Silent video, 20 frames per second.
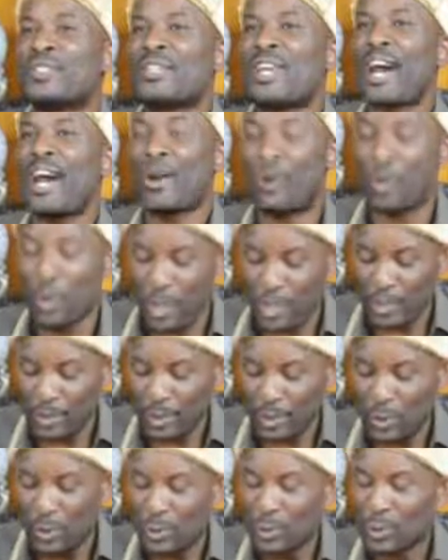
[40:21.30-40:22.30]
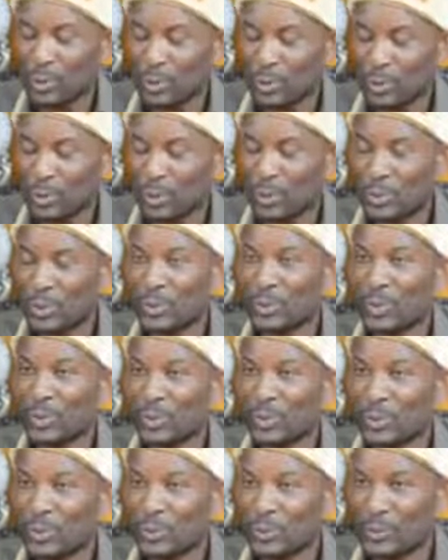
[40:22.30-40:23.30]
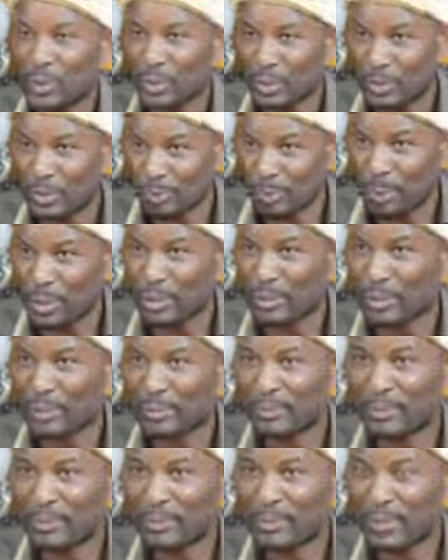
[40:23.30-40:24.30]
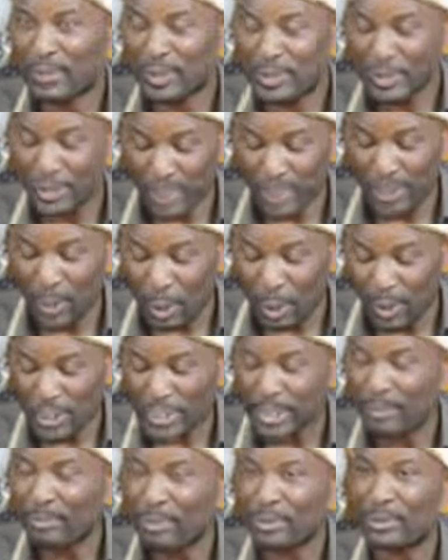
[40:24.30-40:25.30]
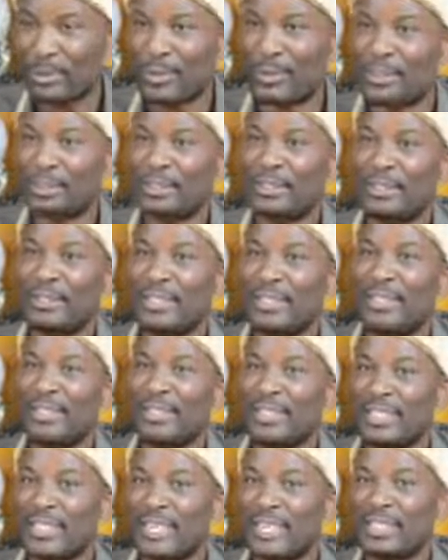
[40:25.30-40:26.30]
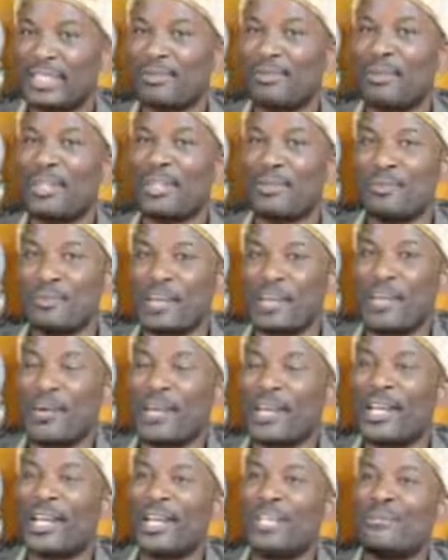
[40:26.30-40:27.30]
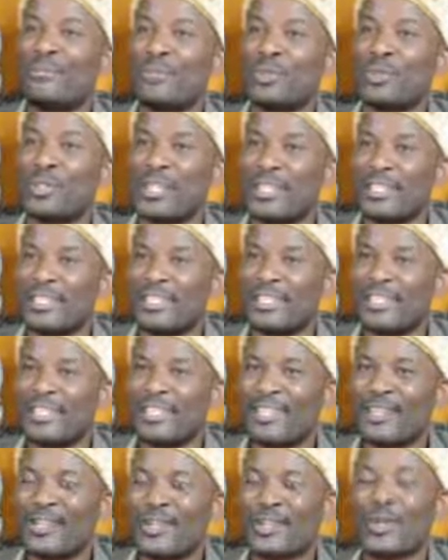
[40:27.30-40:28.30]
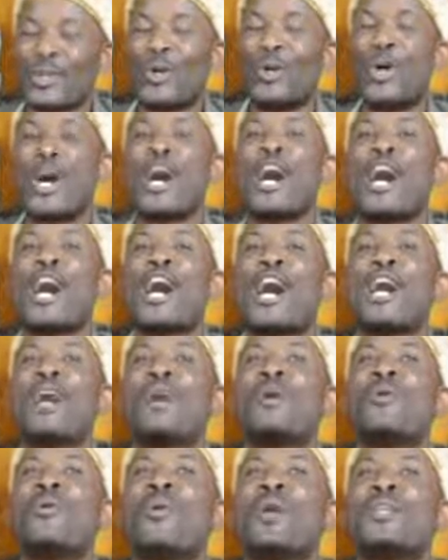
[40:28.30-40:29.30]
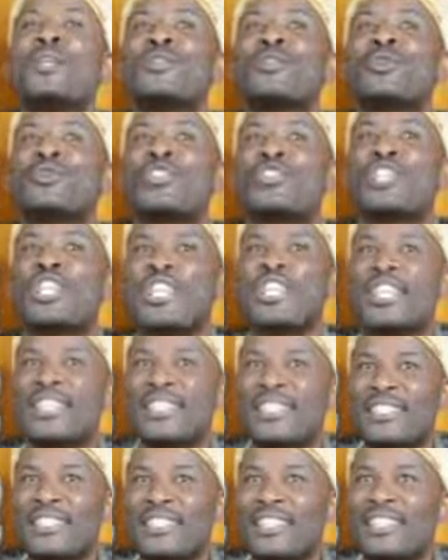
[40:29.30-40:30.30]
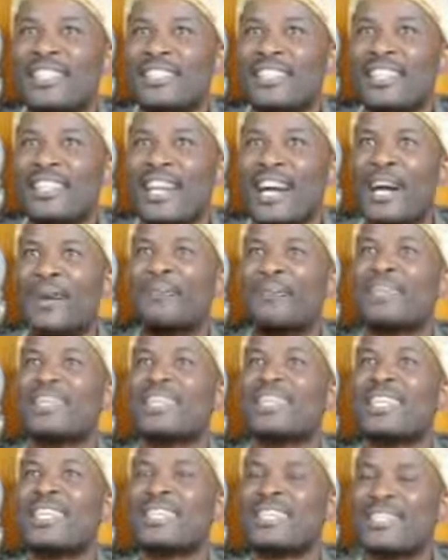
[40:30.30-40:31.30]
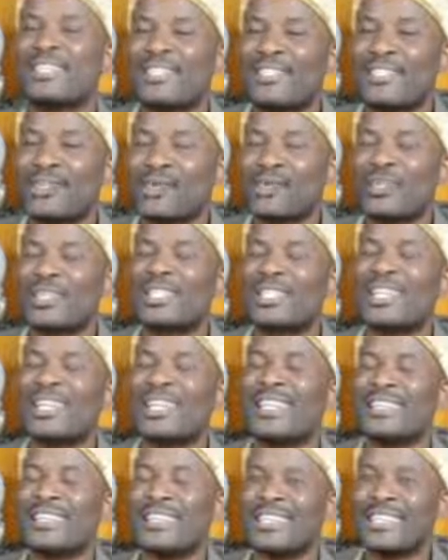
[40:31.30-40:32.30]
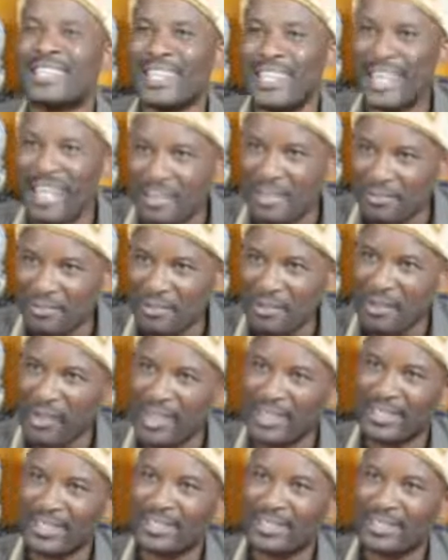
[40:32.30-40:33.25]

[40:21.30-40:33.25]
according to this book, this awesome book that has made me what I am today. So I want to train, I'm sent to train everyone